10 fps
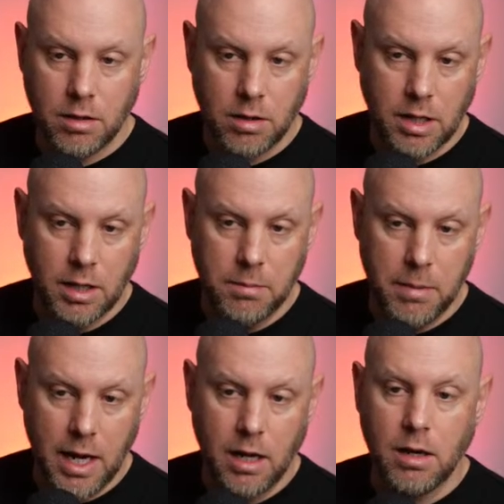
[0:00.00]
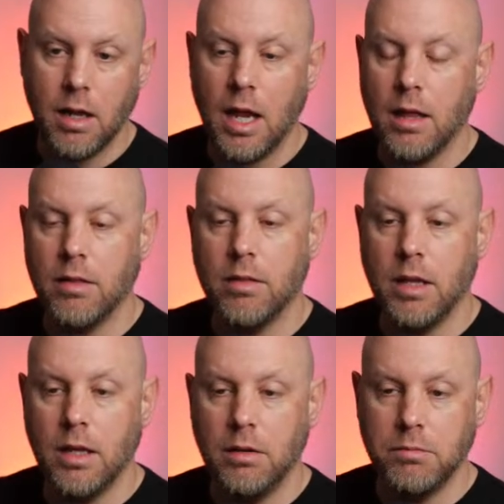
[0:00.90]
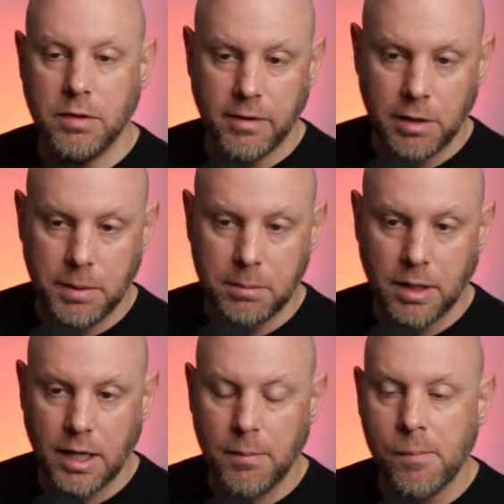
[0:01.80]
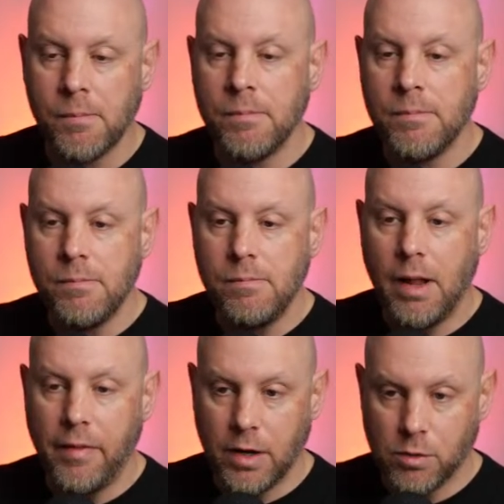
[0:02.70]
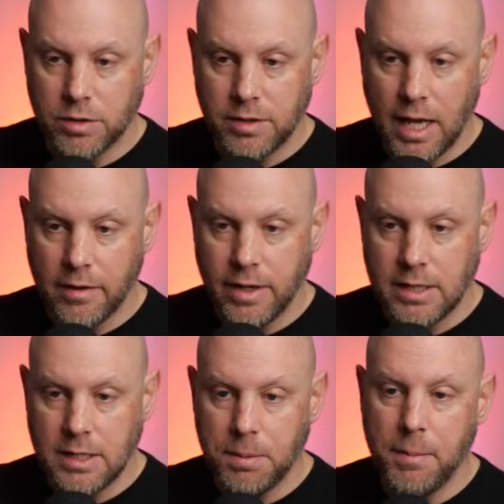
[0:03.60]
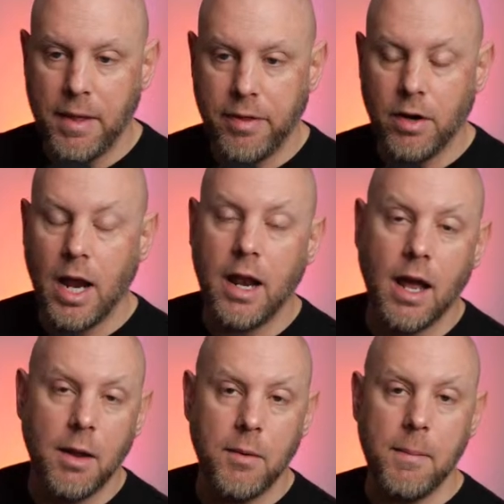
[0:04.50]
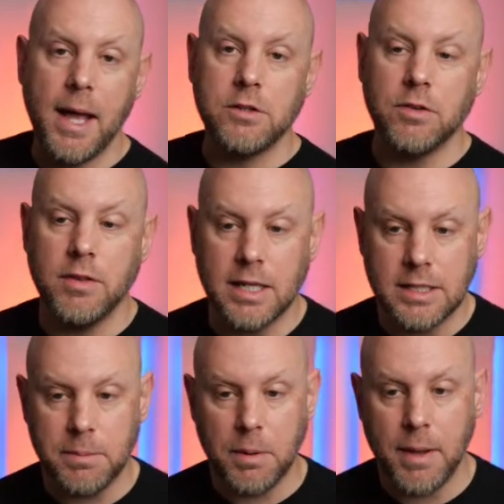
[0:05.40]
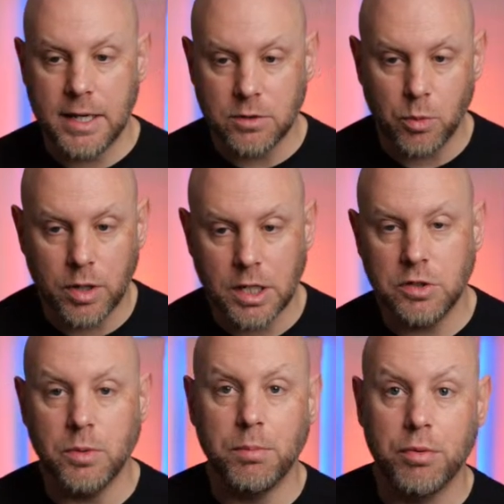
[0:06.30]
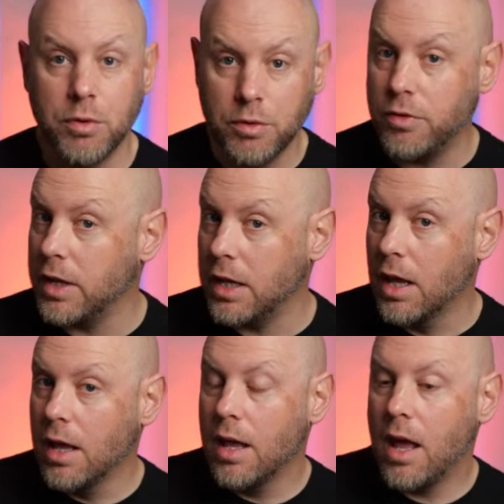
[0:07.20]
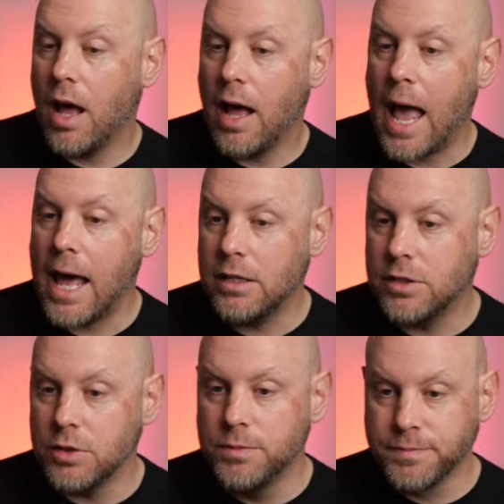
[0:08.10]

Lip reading: the main and the developing planet. And then, of course, they have a diplomat there. And I would imagine that diplomat is working to improve the attitude